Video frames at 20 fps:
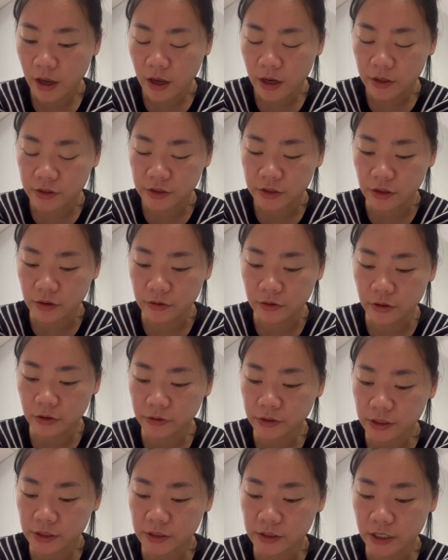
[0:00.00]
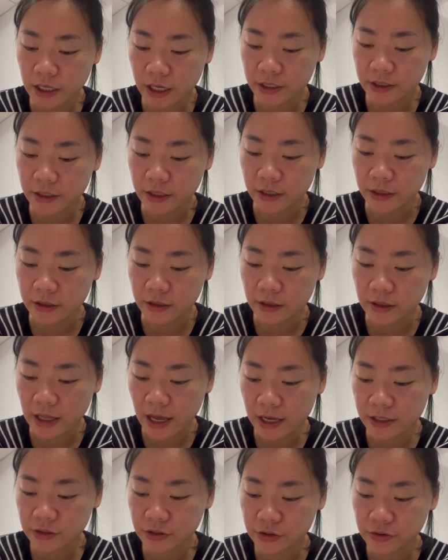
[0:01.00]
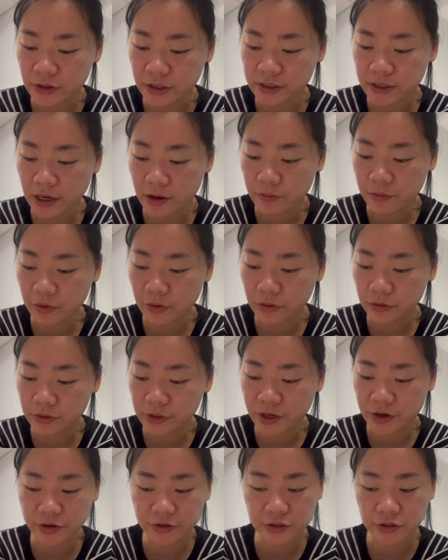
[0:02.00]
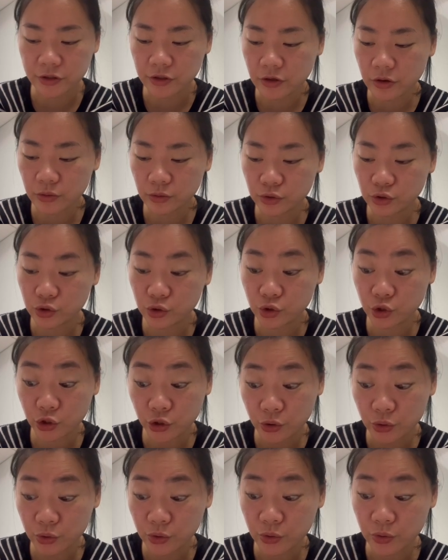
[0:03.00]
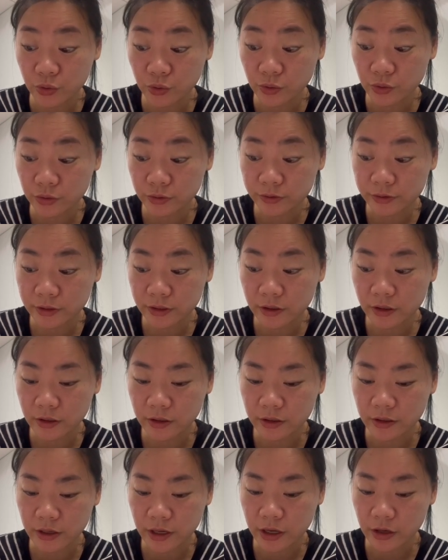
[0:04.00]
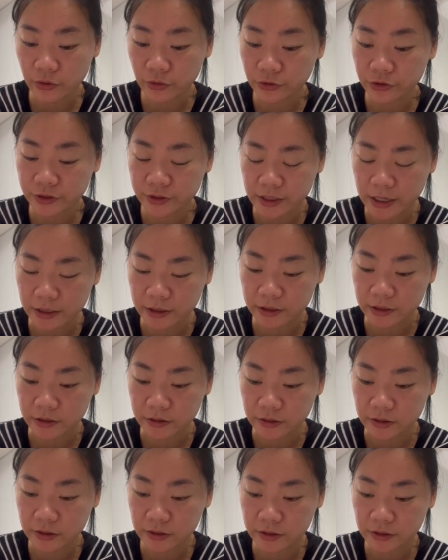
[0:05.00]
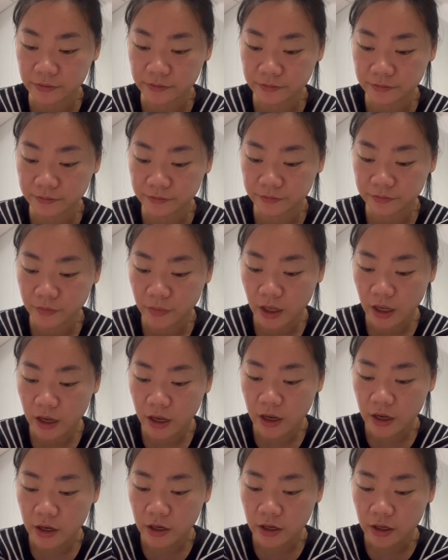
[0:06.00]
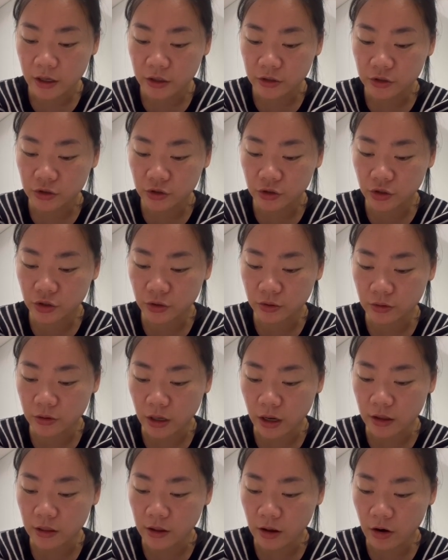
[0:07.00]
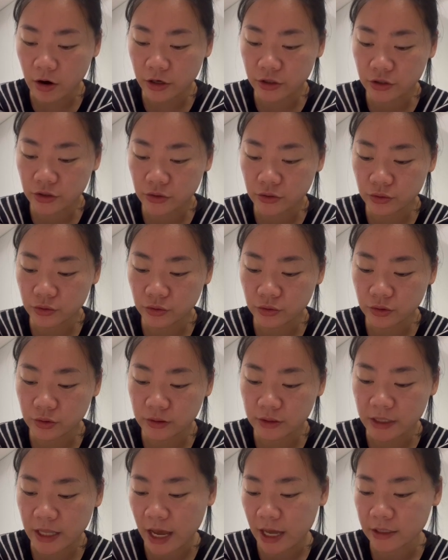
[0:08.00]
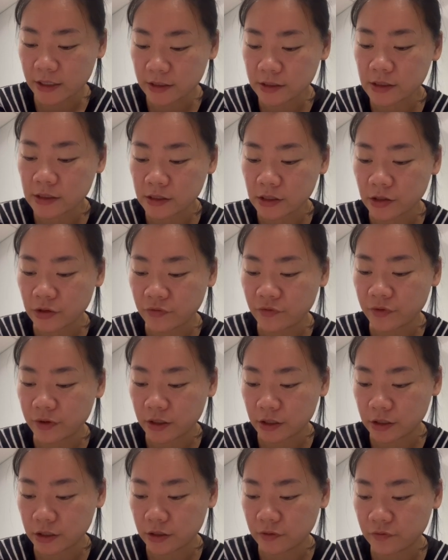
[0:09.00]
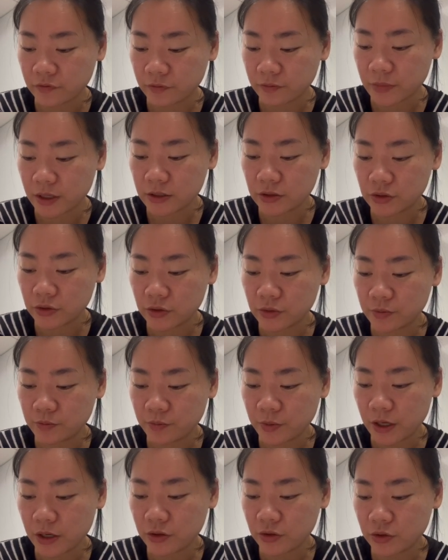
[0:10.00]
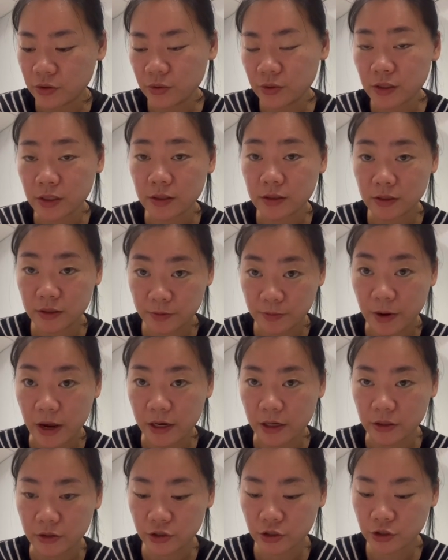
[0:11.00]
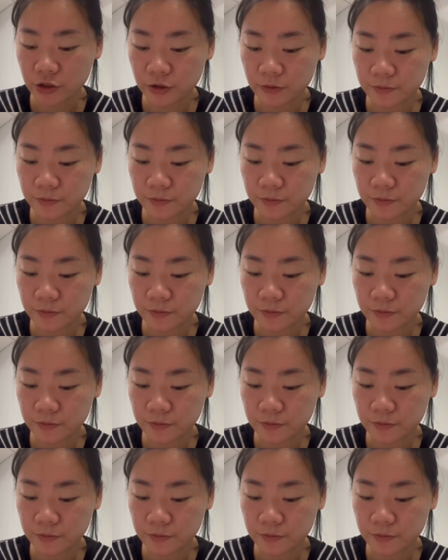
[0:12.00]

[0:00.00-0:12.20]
So notice that in the last two examples, there's no to in the English sentence. To alert you that this is an infinitive, must be used in Spanish.